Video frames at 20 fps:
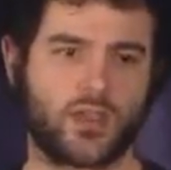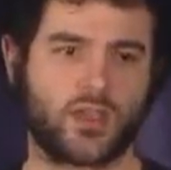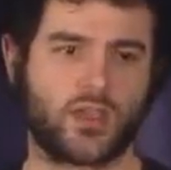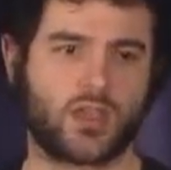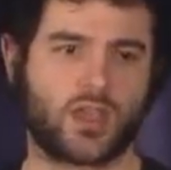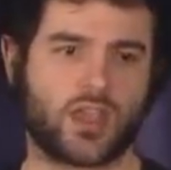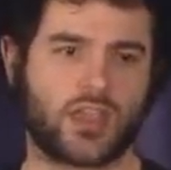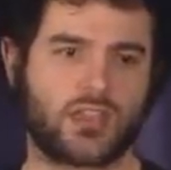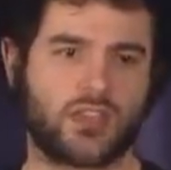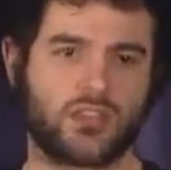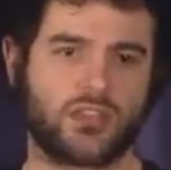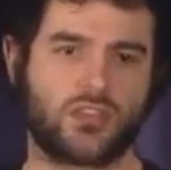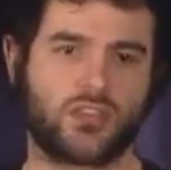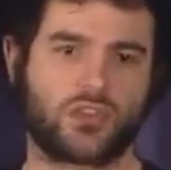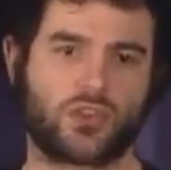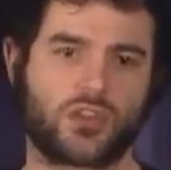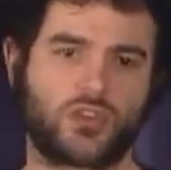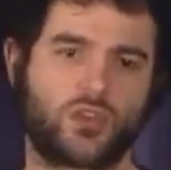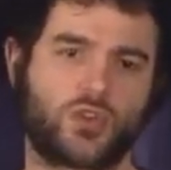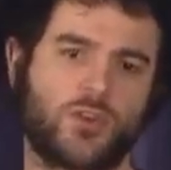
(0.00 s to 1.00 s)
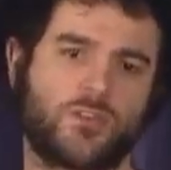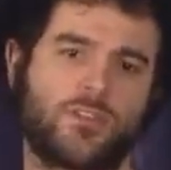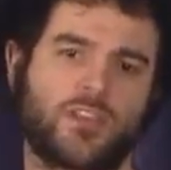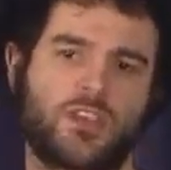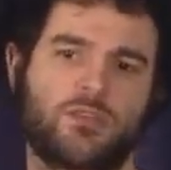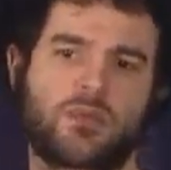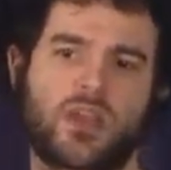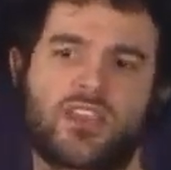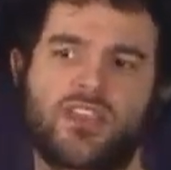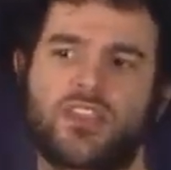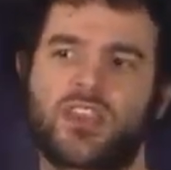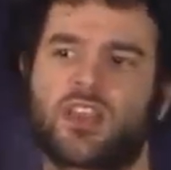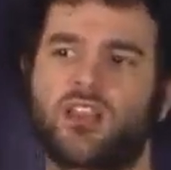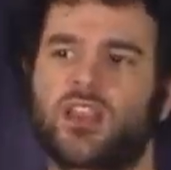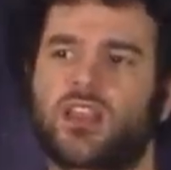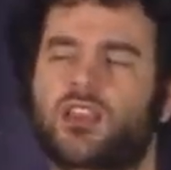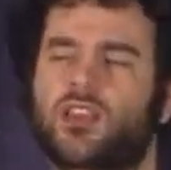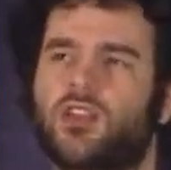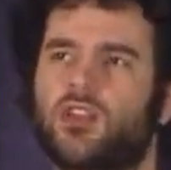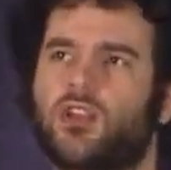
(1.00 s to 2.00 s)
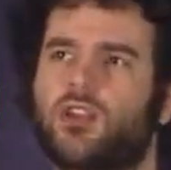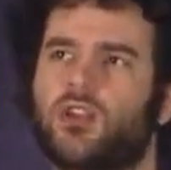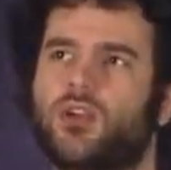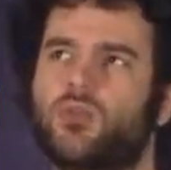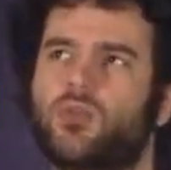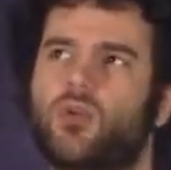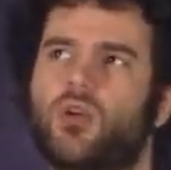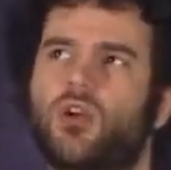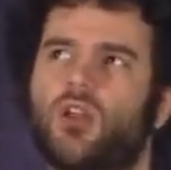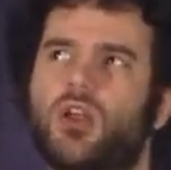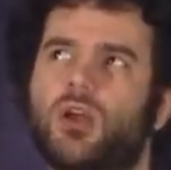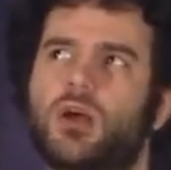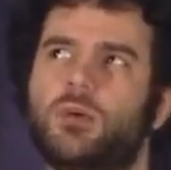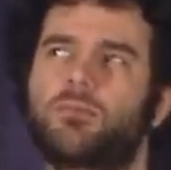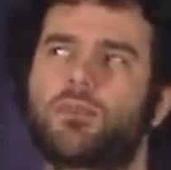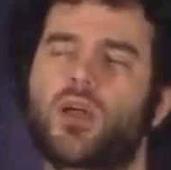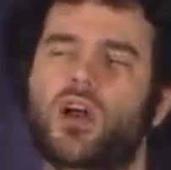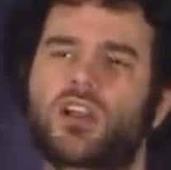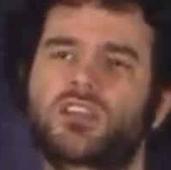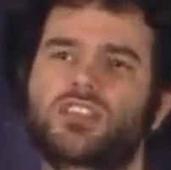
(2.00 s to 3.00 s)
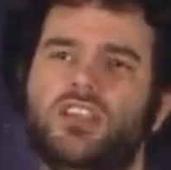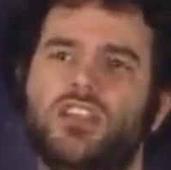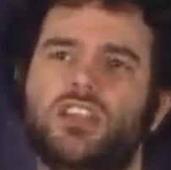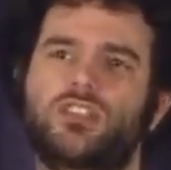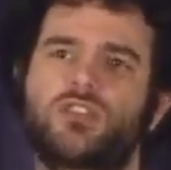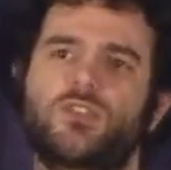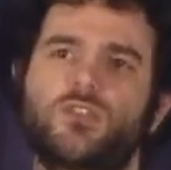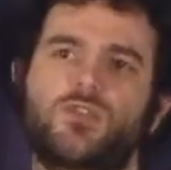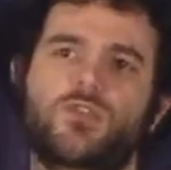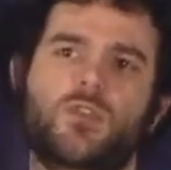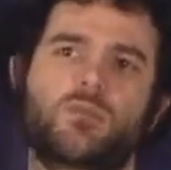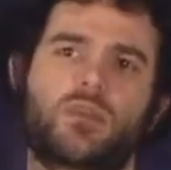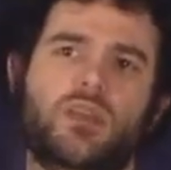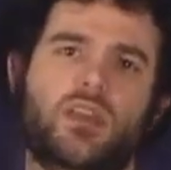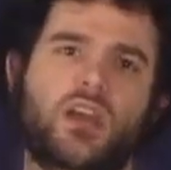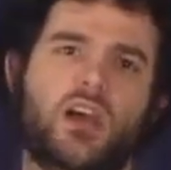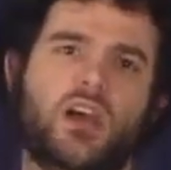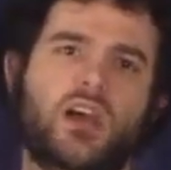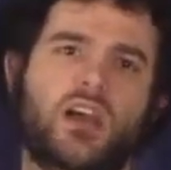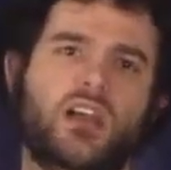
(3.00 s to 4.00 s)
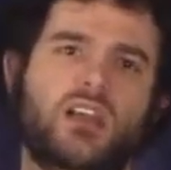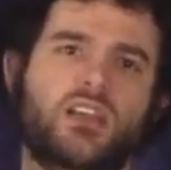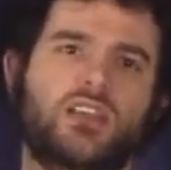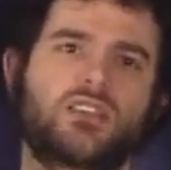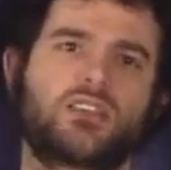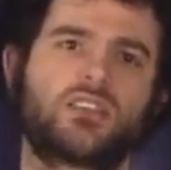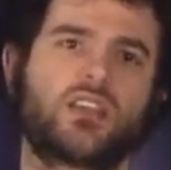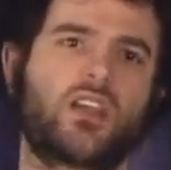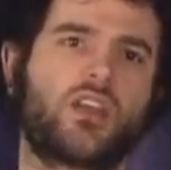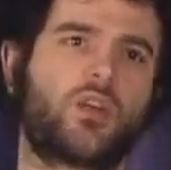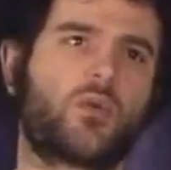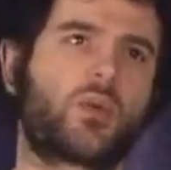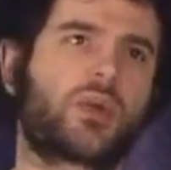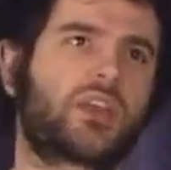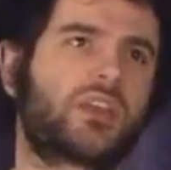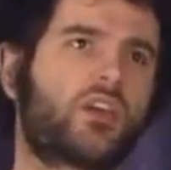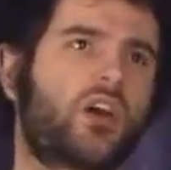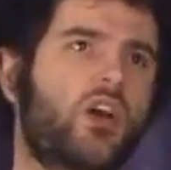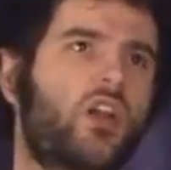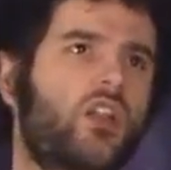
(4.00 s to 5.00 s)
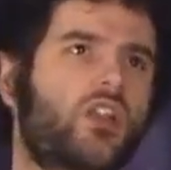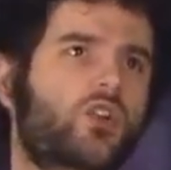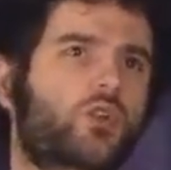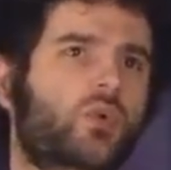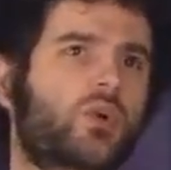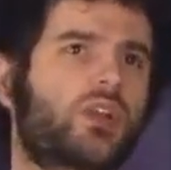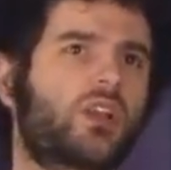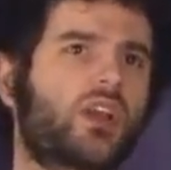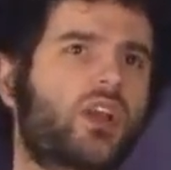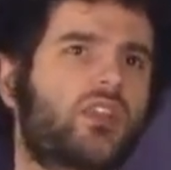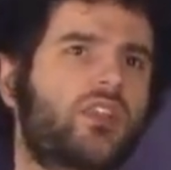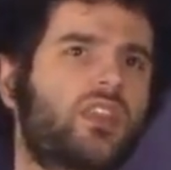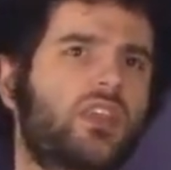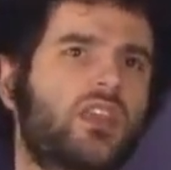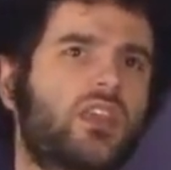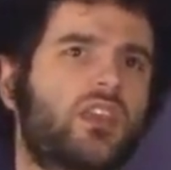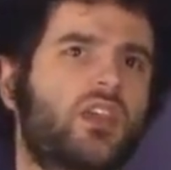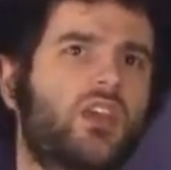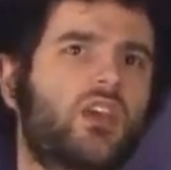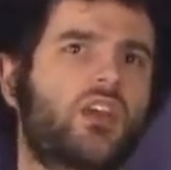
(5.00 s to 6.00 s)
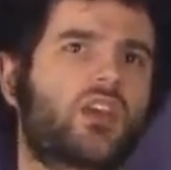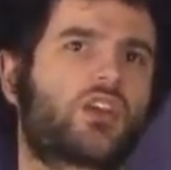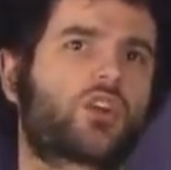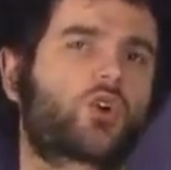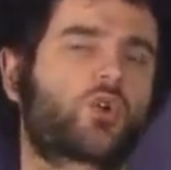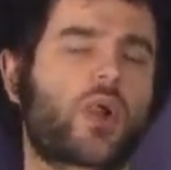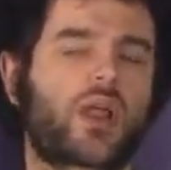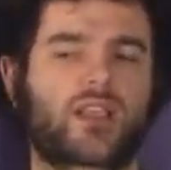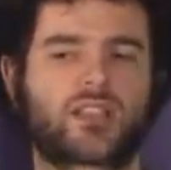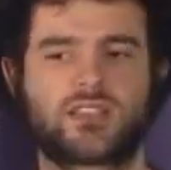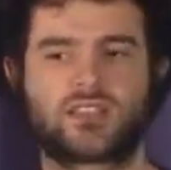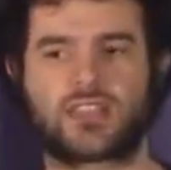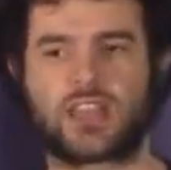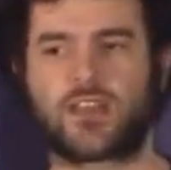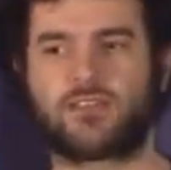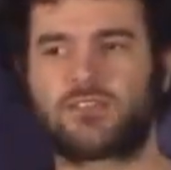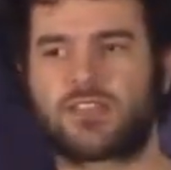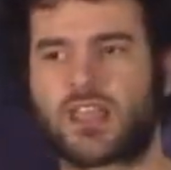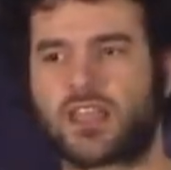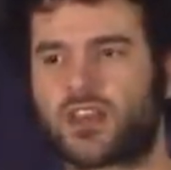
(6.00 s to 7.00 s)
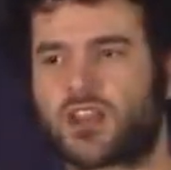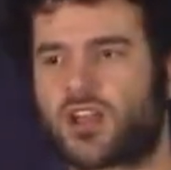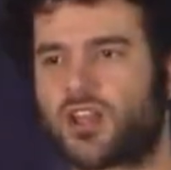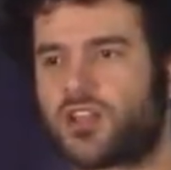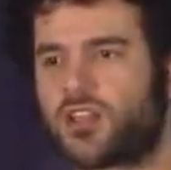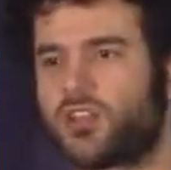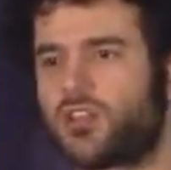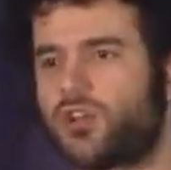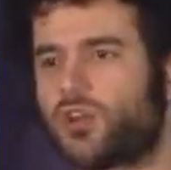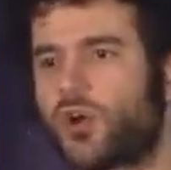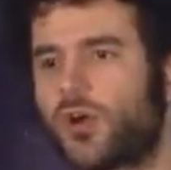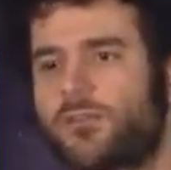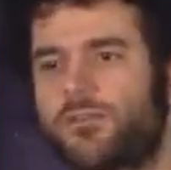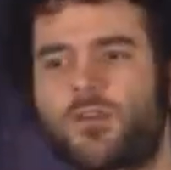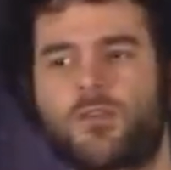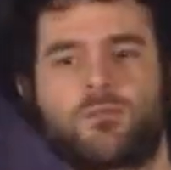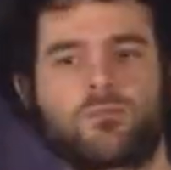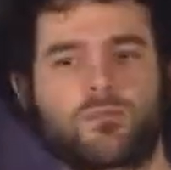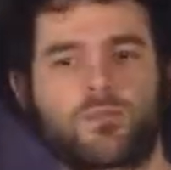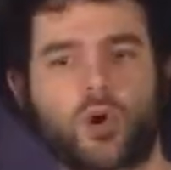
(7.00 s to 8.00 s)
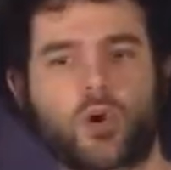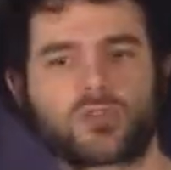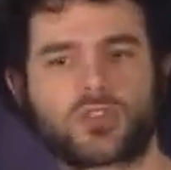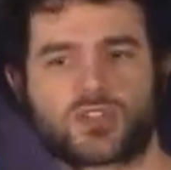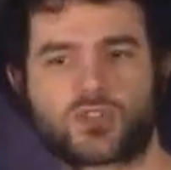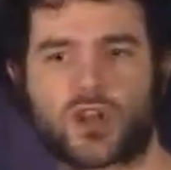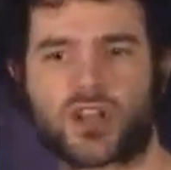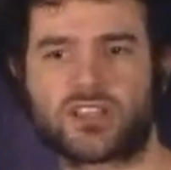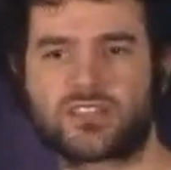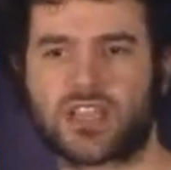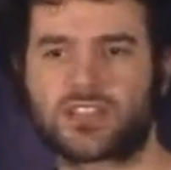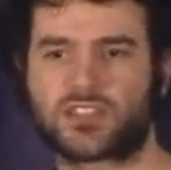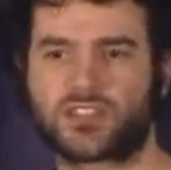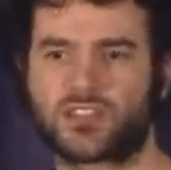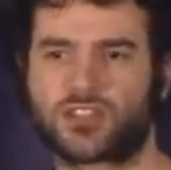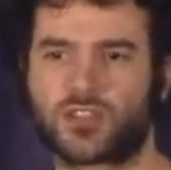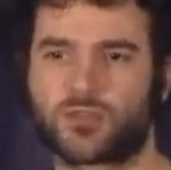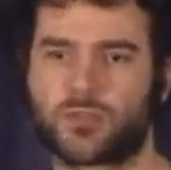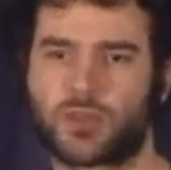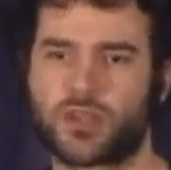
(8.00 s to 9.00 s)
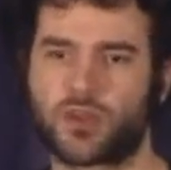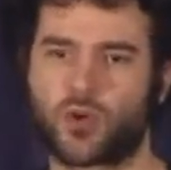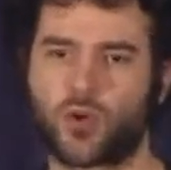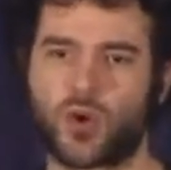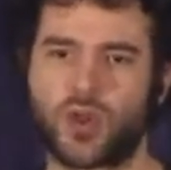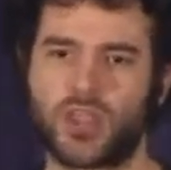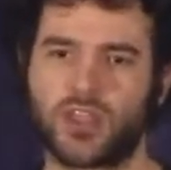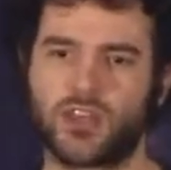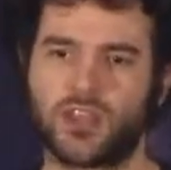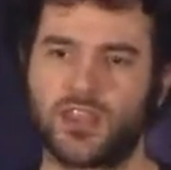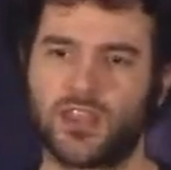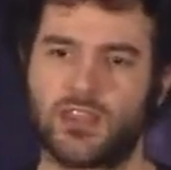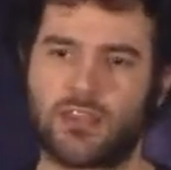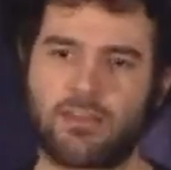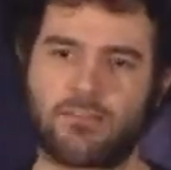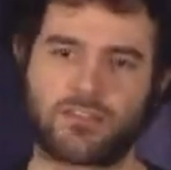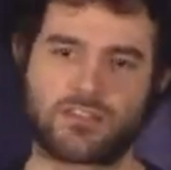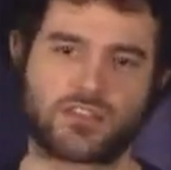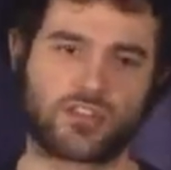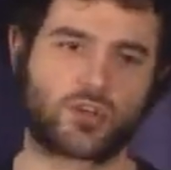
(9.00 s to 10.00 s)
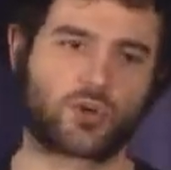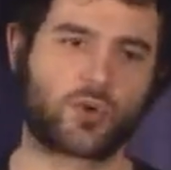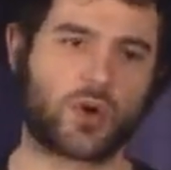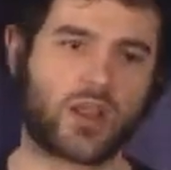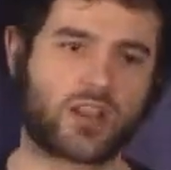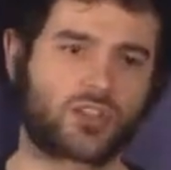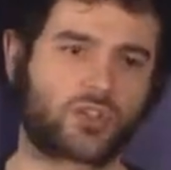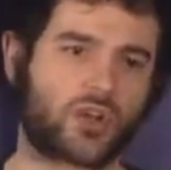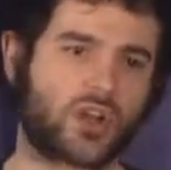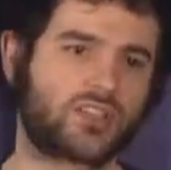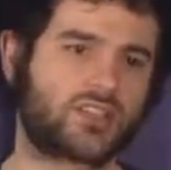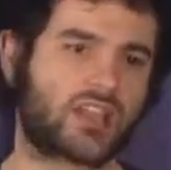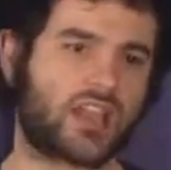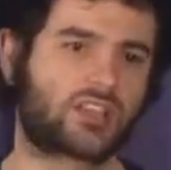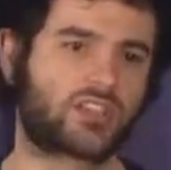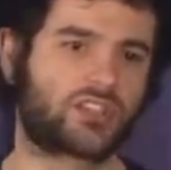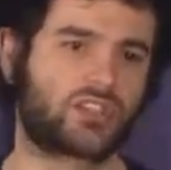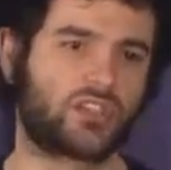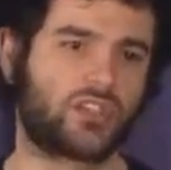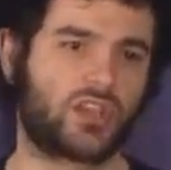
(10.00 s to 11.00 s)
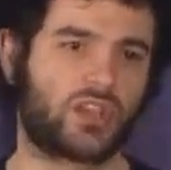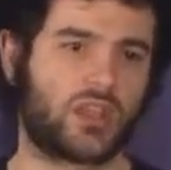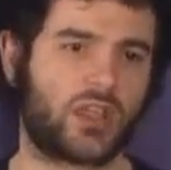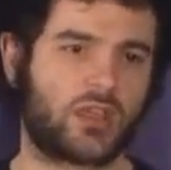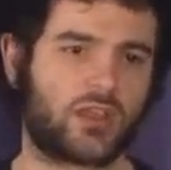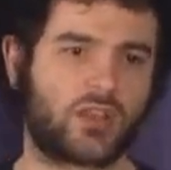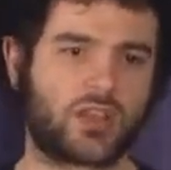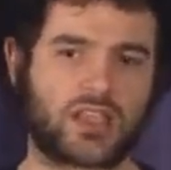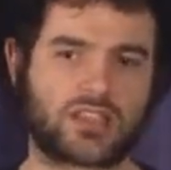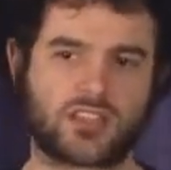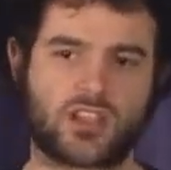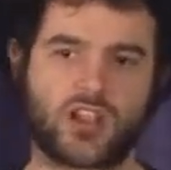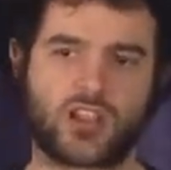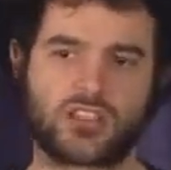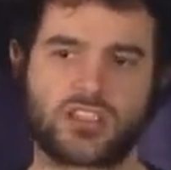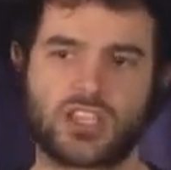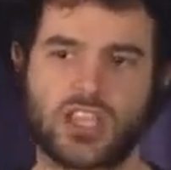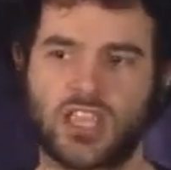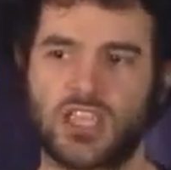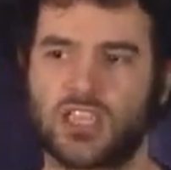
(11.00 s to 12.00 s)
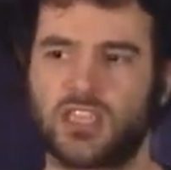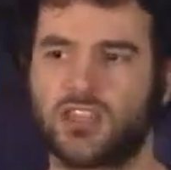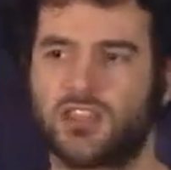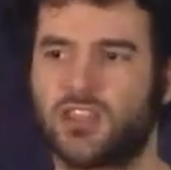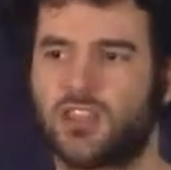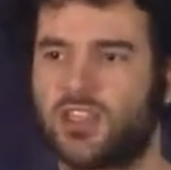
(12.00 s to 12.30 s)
And you, intuitively, you might think like, well, a blockchain is useful because we can all agree on the correct state of data. You know, if you post a transaction to the Bitcoin, if it's a correct transaction, it gets on chain.